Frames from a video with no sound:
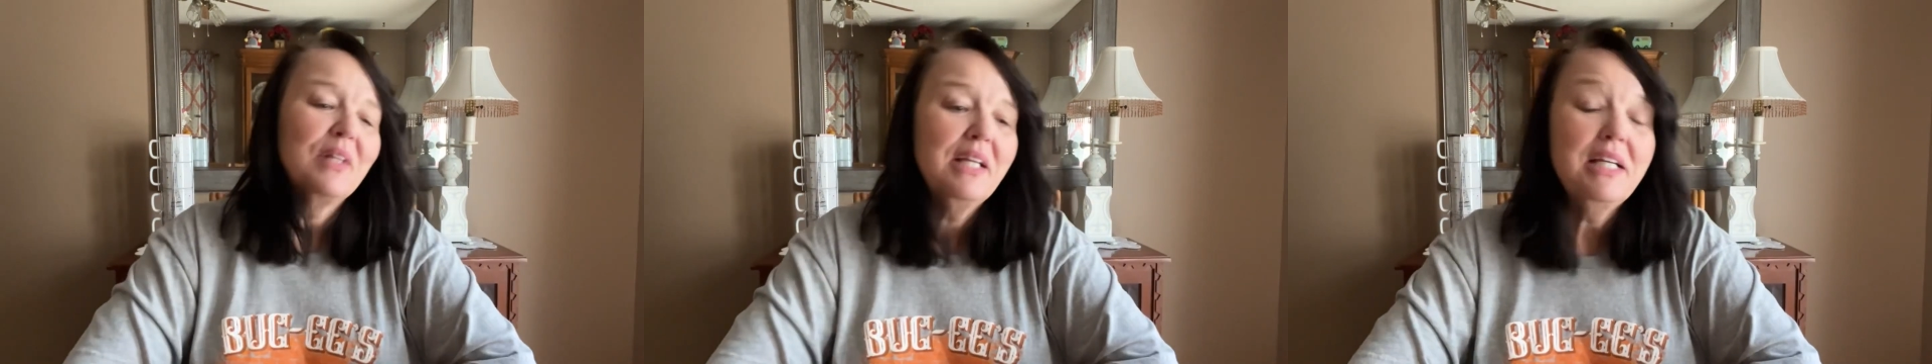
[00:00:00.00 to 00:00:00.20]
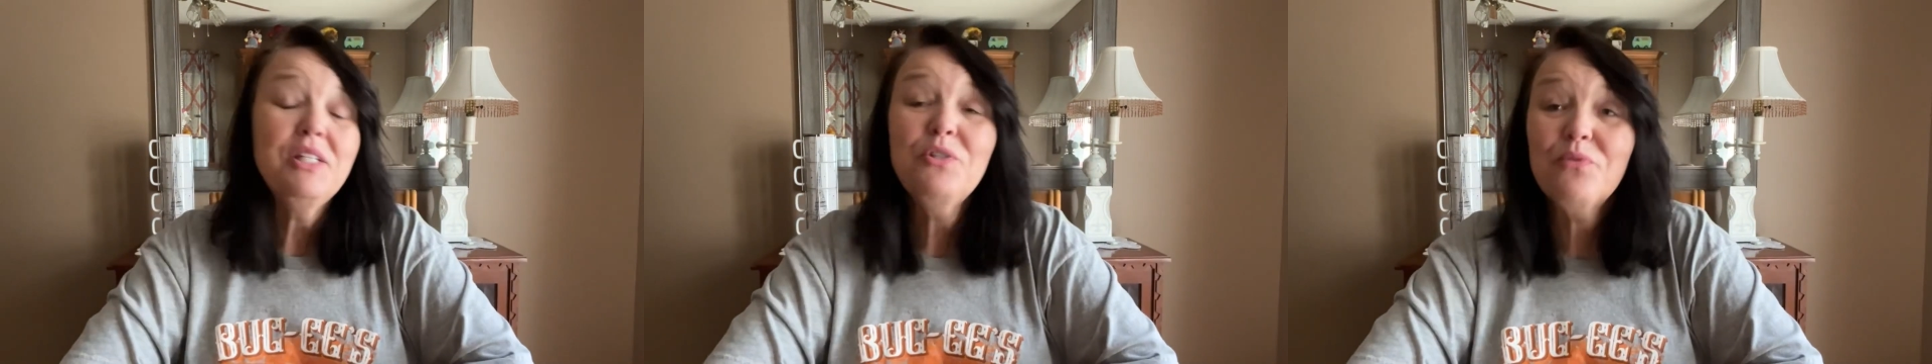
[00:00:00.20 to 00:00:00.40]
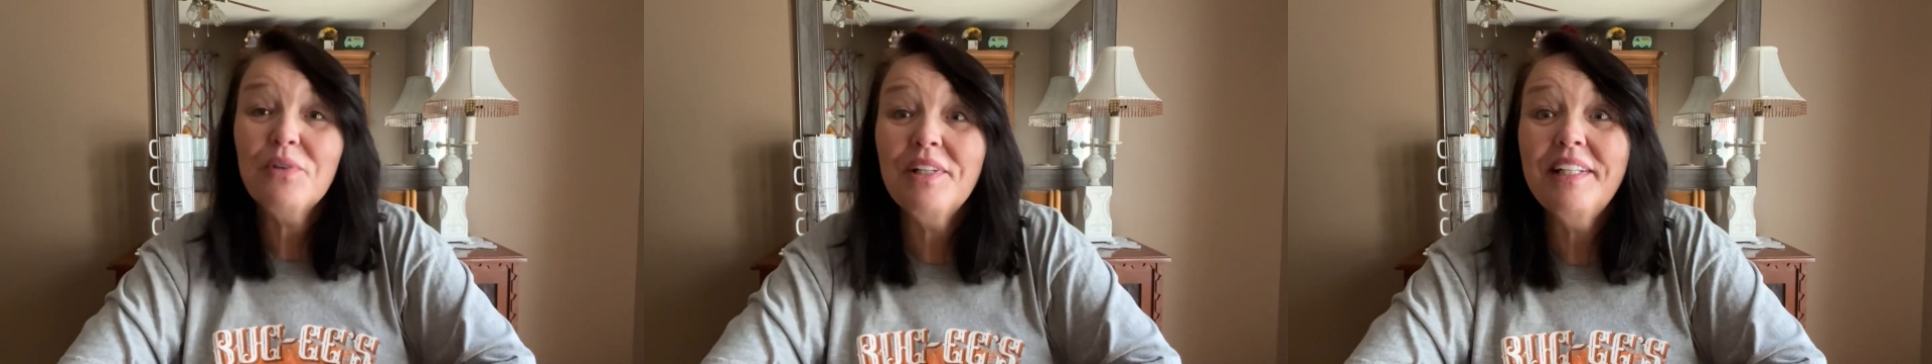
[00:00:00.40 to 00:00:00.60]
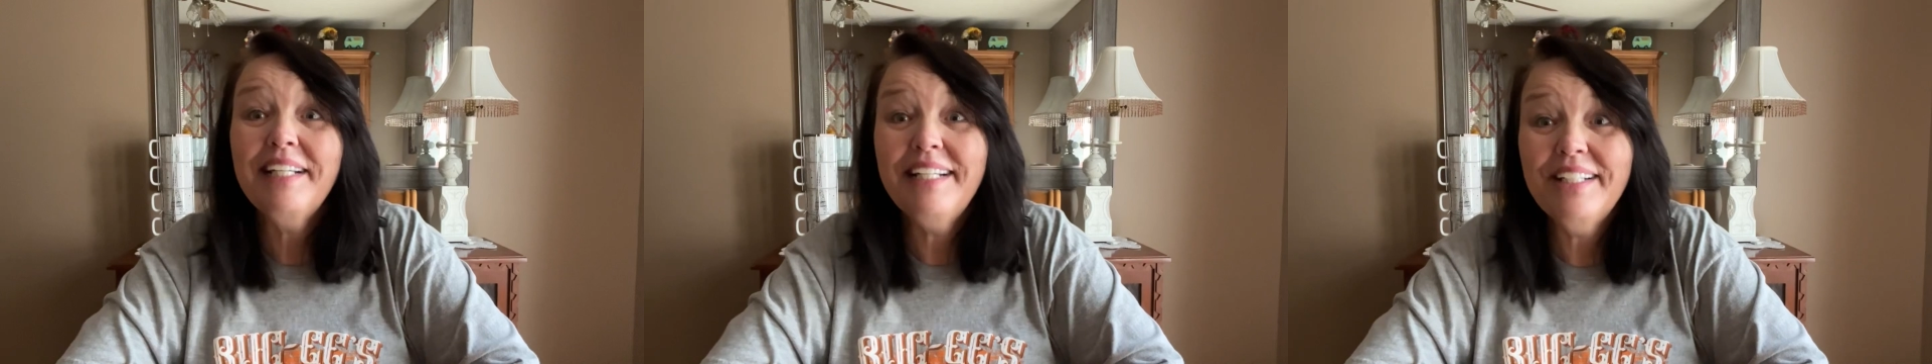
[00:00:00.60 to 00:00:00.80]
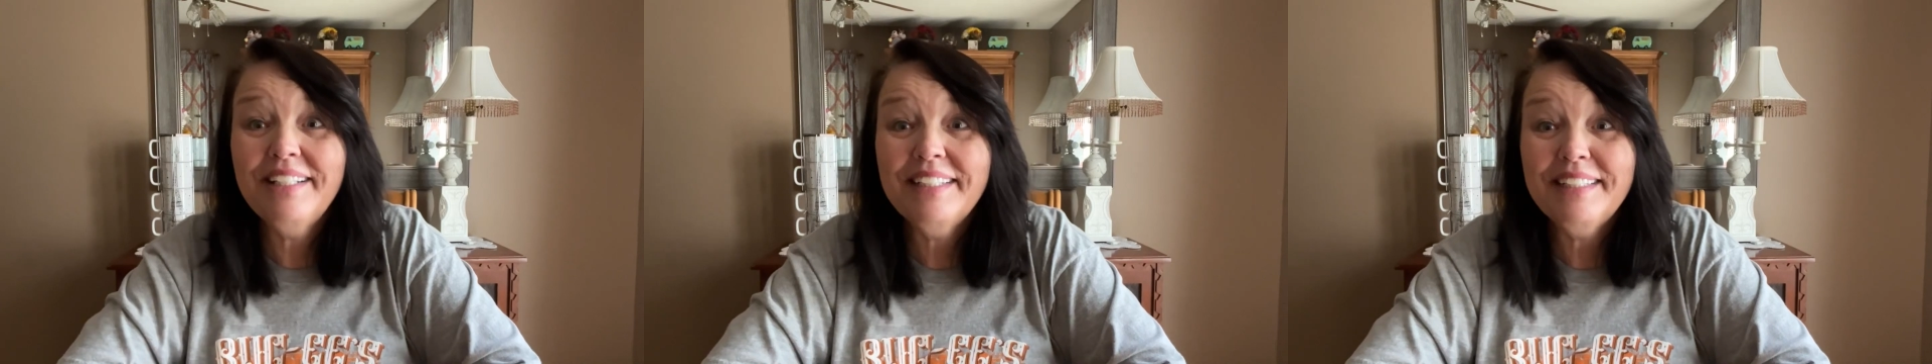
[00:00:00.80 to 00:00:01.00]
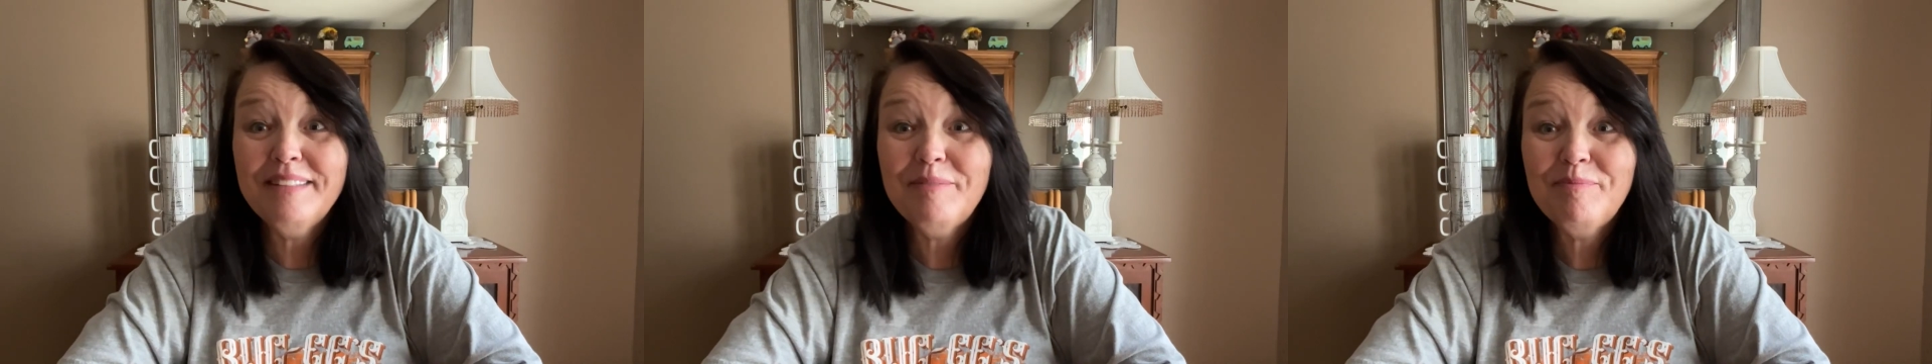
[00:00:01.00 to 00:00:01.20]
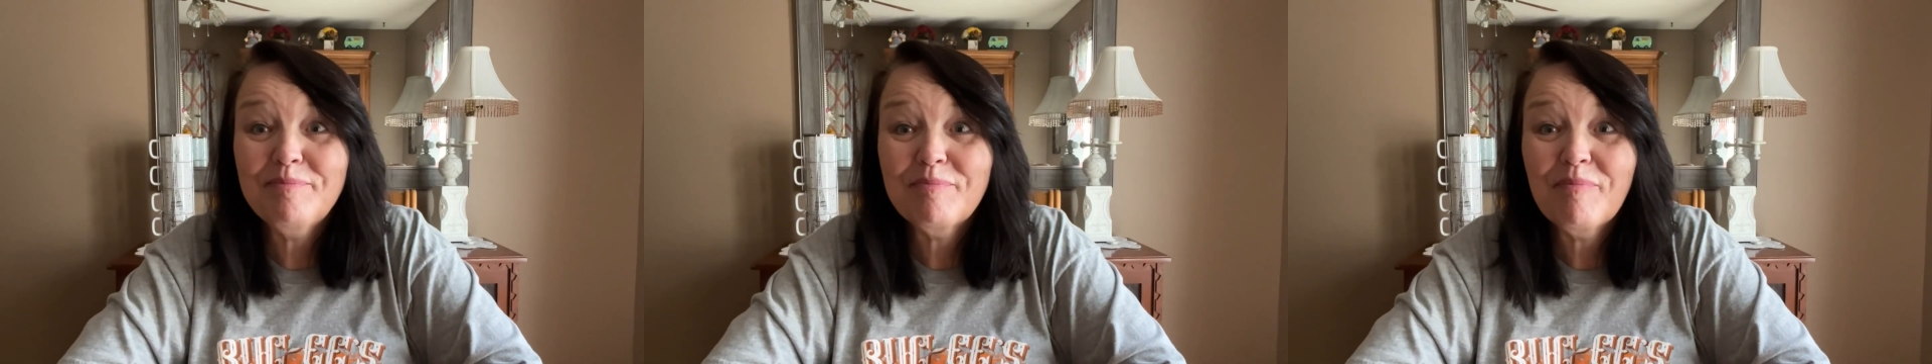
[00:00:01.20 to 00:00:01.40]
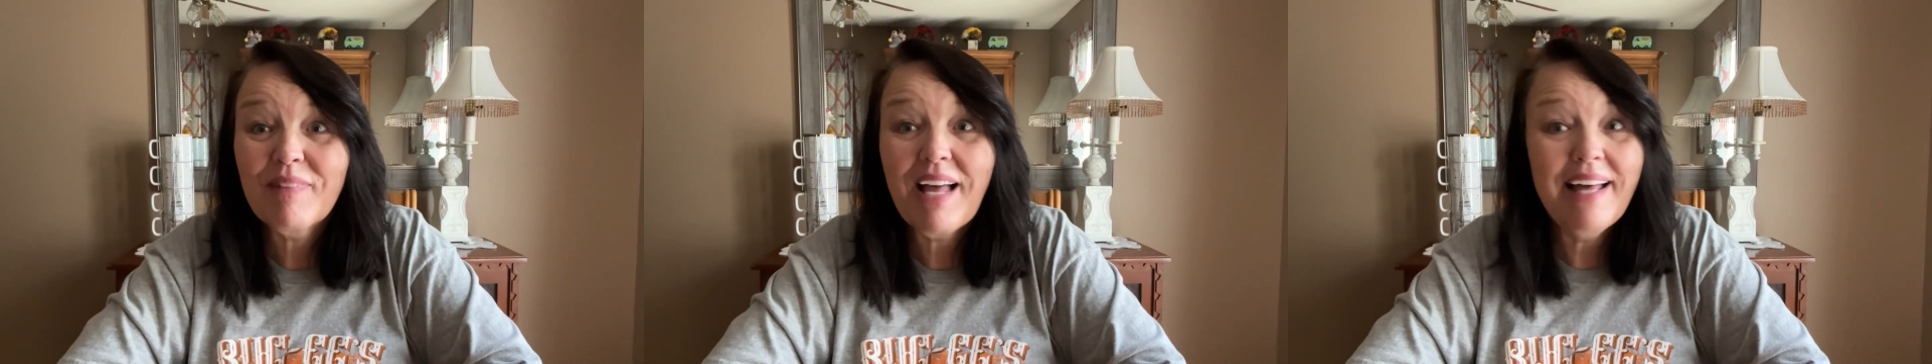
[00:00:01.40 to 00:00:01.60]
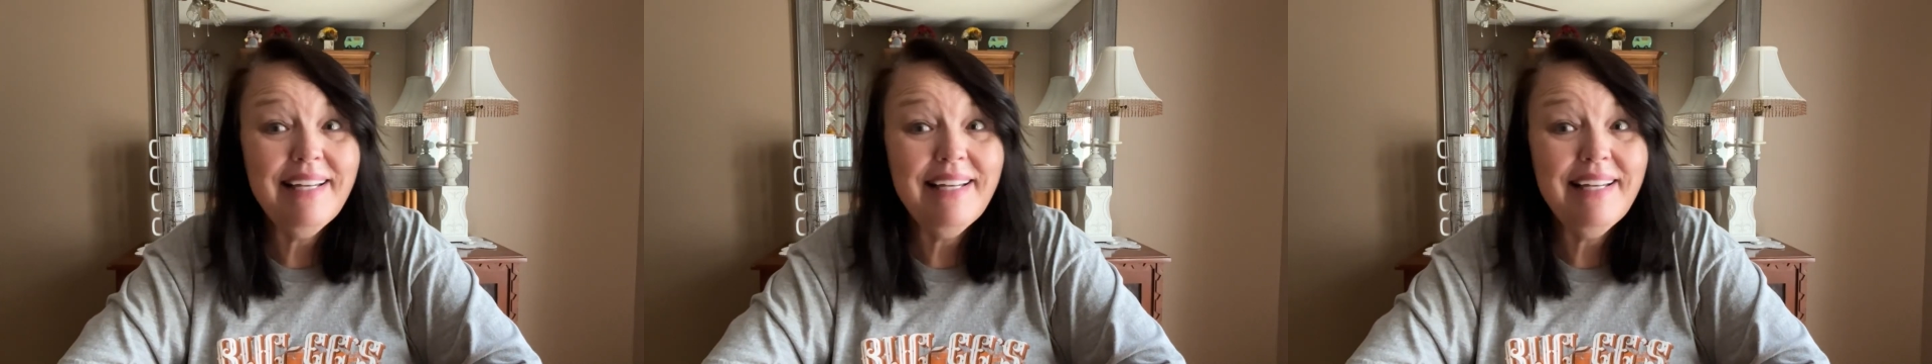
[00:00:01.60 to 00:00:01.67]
It's really good. I